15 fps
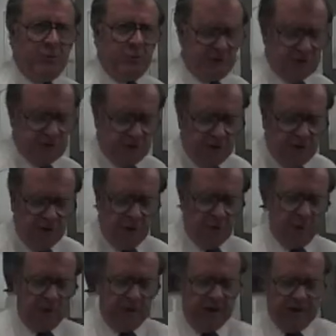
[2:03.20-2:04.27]
washer,
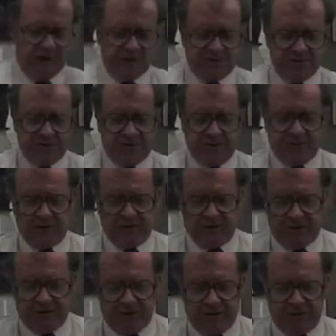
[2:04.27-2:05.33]
whereas for
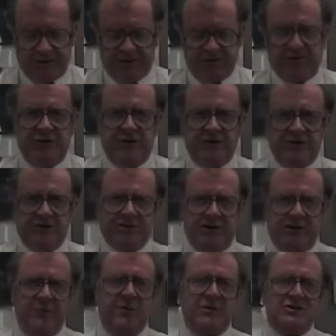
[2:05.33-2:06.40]
the container
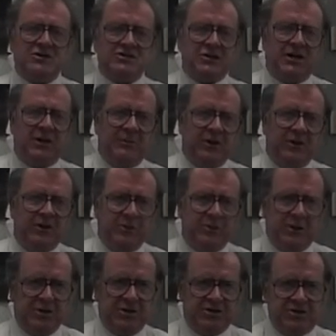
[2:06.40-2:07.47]
itself, because it's aluminium
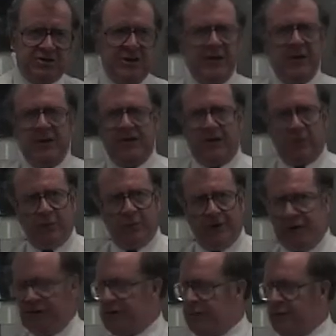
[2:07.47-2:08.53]
based, that will
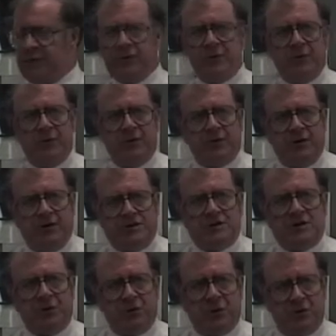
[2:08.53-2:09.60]
then go through the
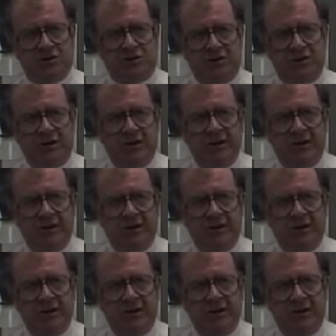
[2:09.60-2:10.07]
tunnel washer.